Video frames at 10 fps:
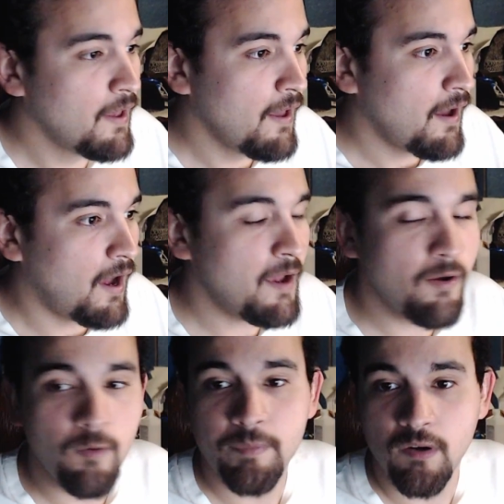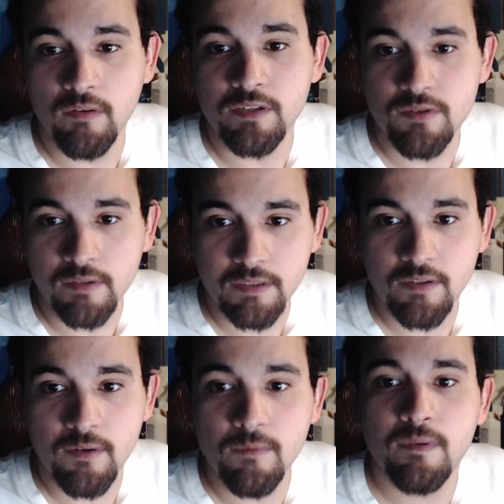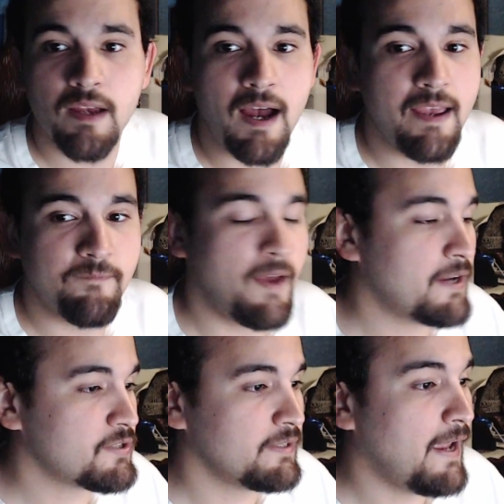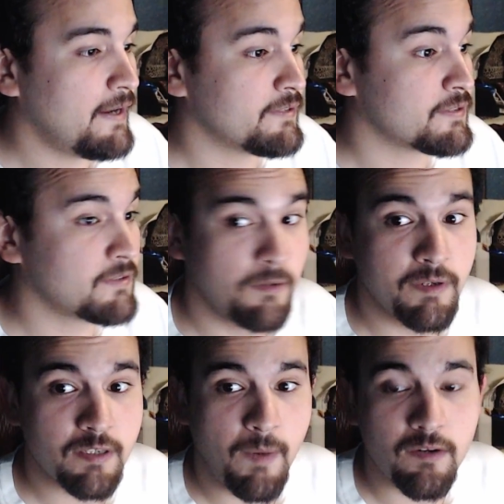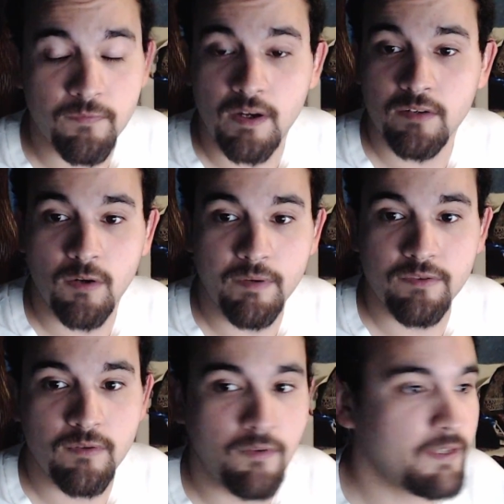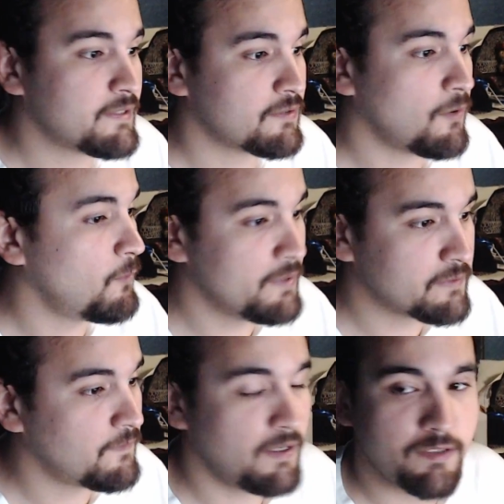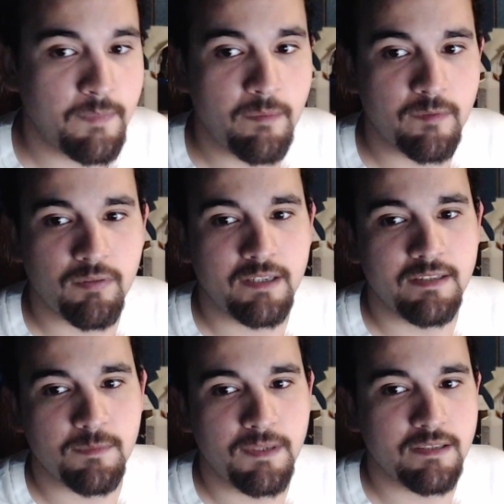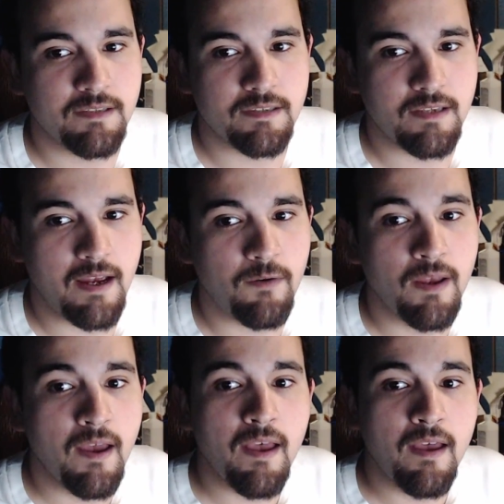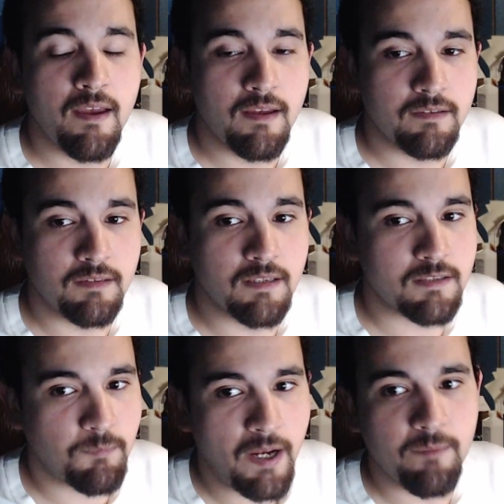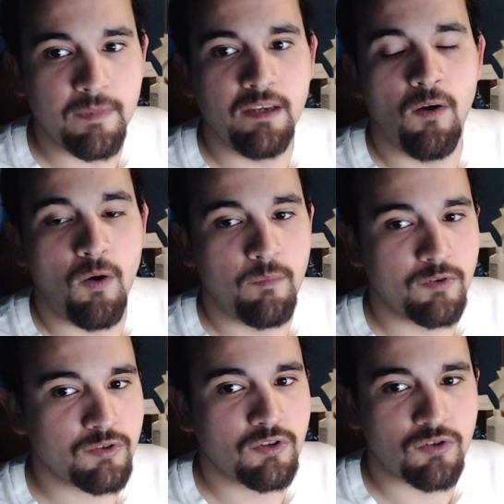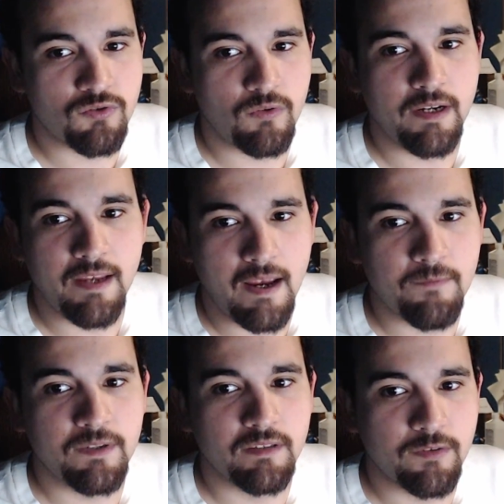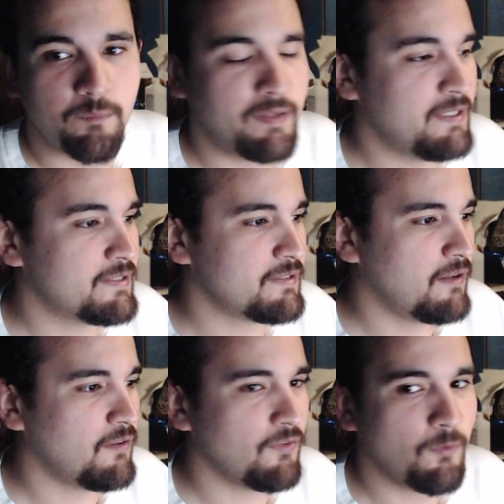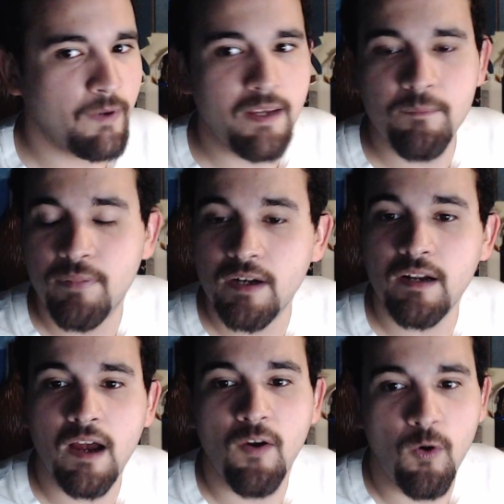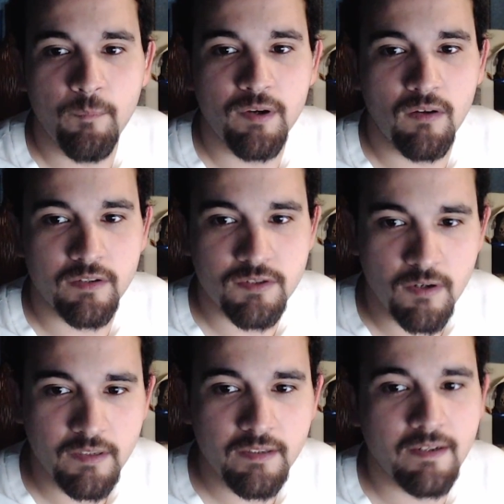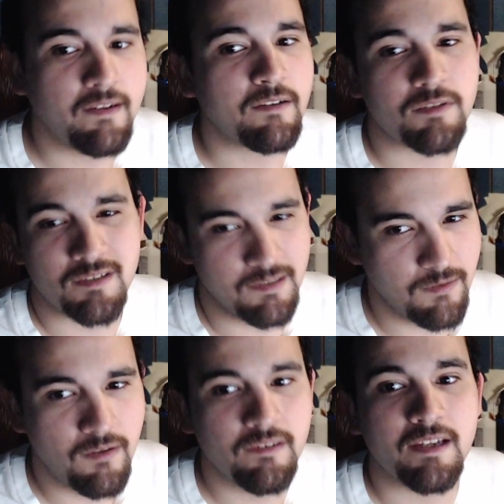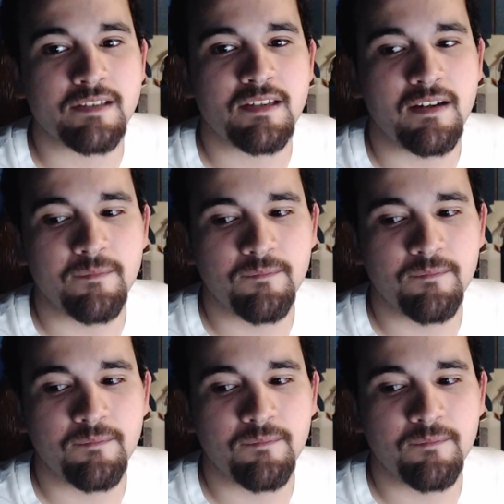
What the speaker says: I hope you all enjoyed it though. I've actually had a serious amount of fun going through all this. It's always fun to be able to break these PCs down. despite me almost destroying every little piece along the way. But I hope you all enjoyed it, and I'll see you all next time.